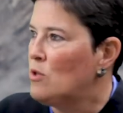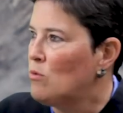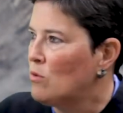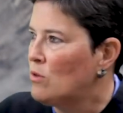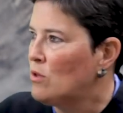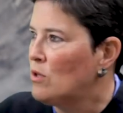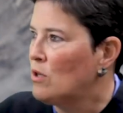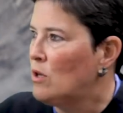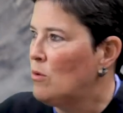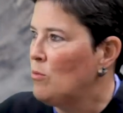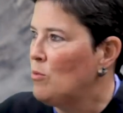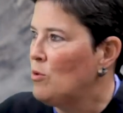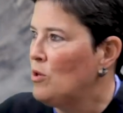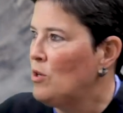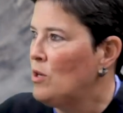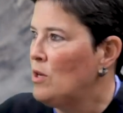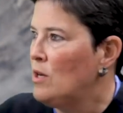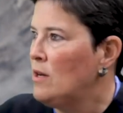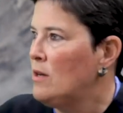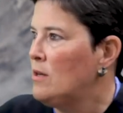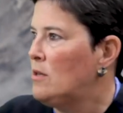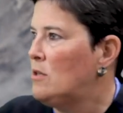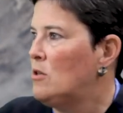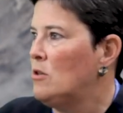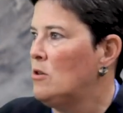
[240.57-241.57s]
with the
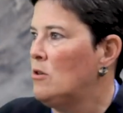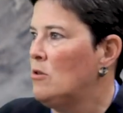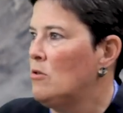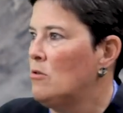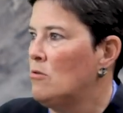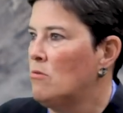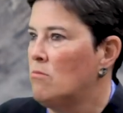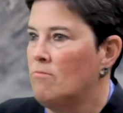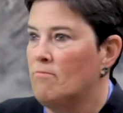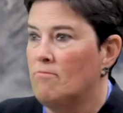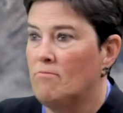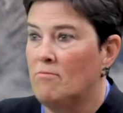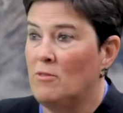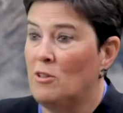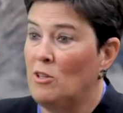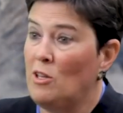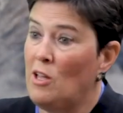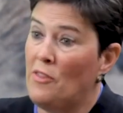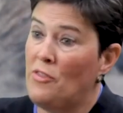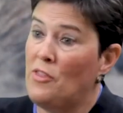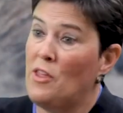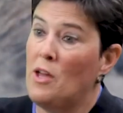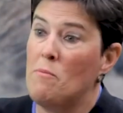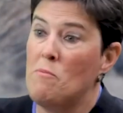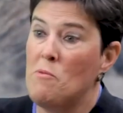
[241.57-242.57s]
community to
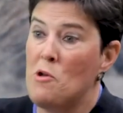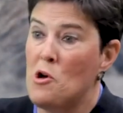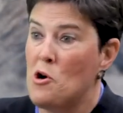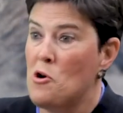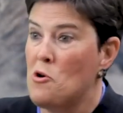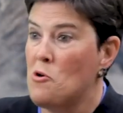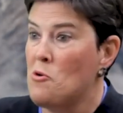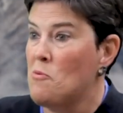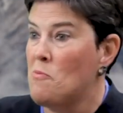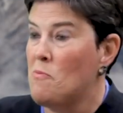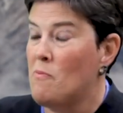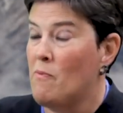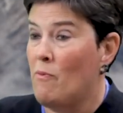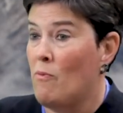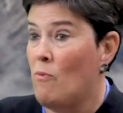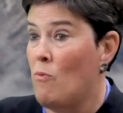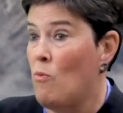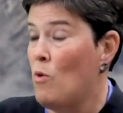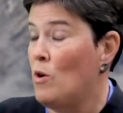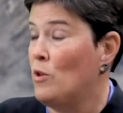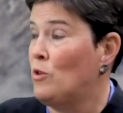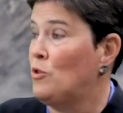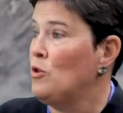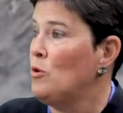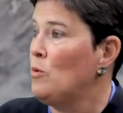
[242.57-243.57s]
let them know
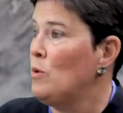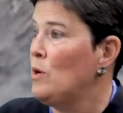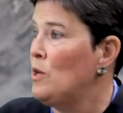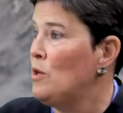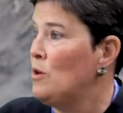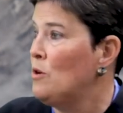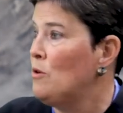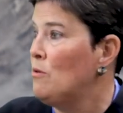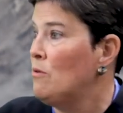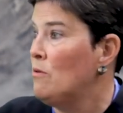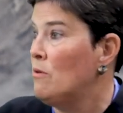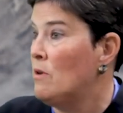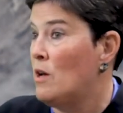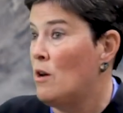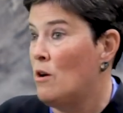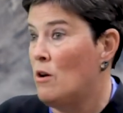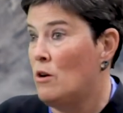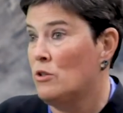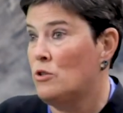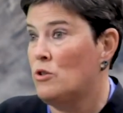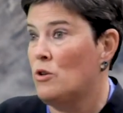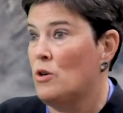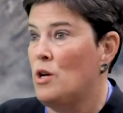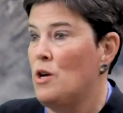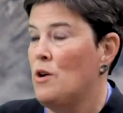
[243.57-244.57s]
what do we do, and
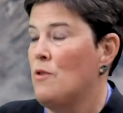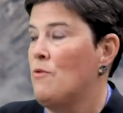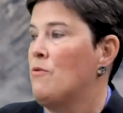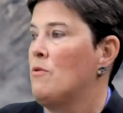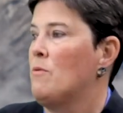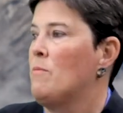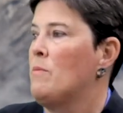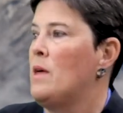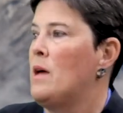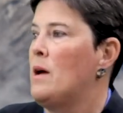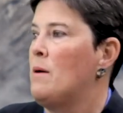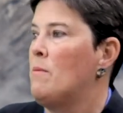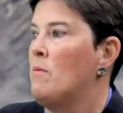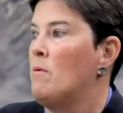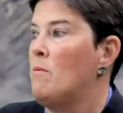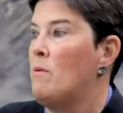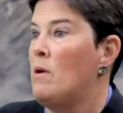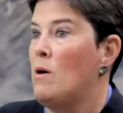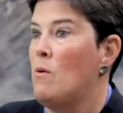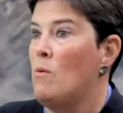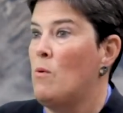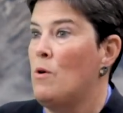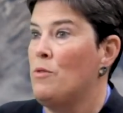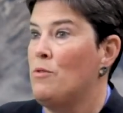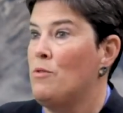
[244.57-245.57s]
also hear from them
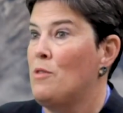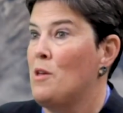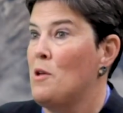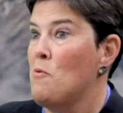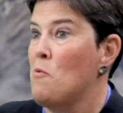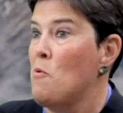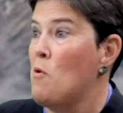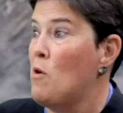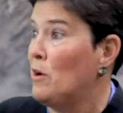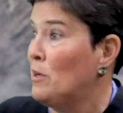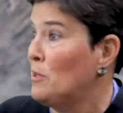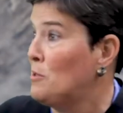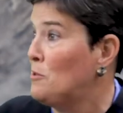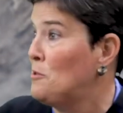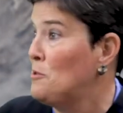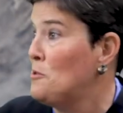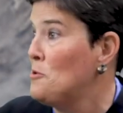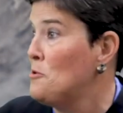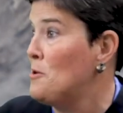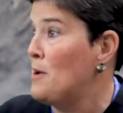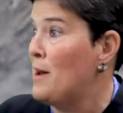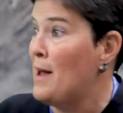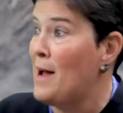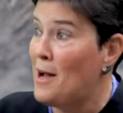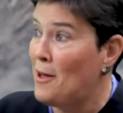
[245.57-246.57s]
about what they want us to
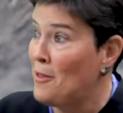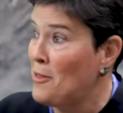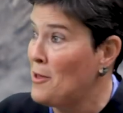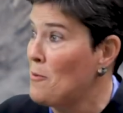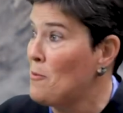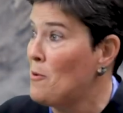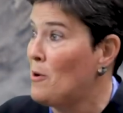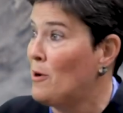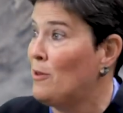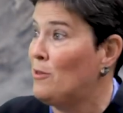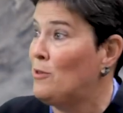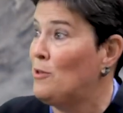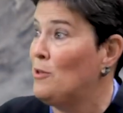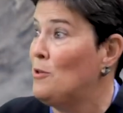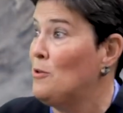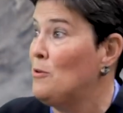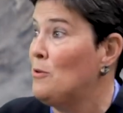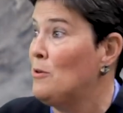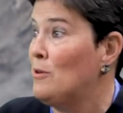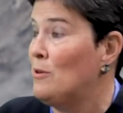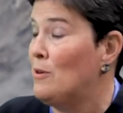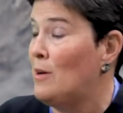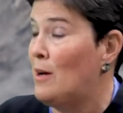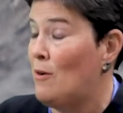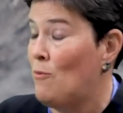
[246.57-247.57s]
do and how they want
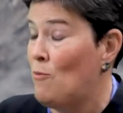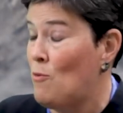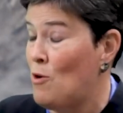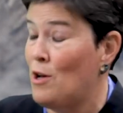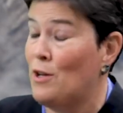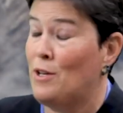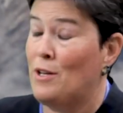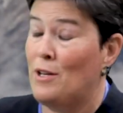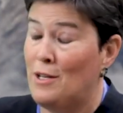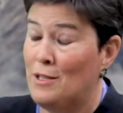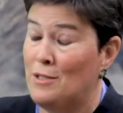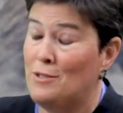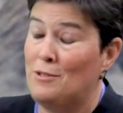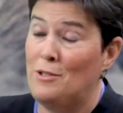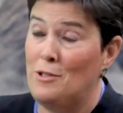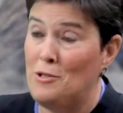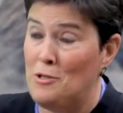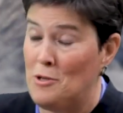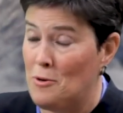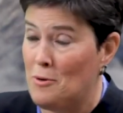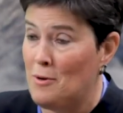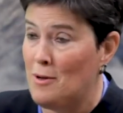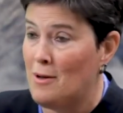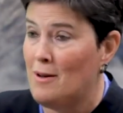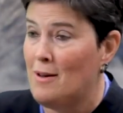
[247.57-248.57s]
us to
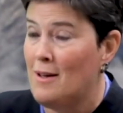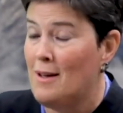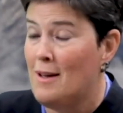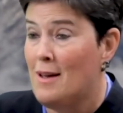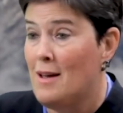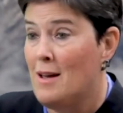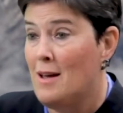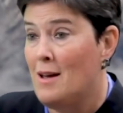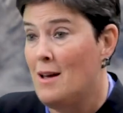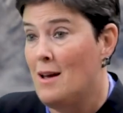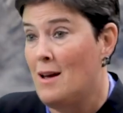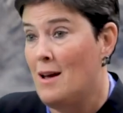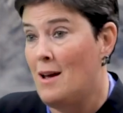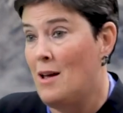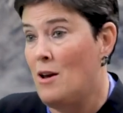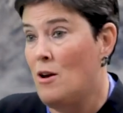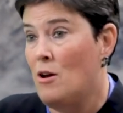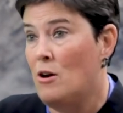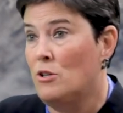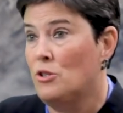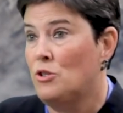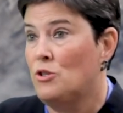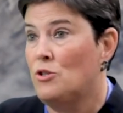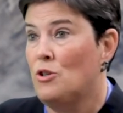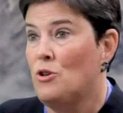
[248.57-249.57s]
do it, and
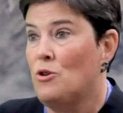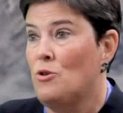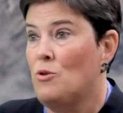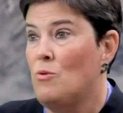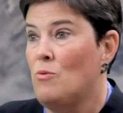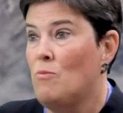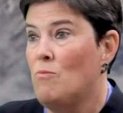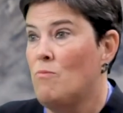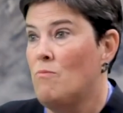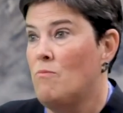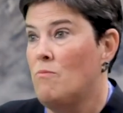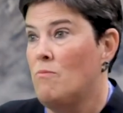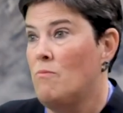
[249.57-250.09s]
also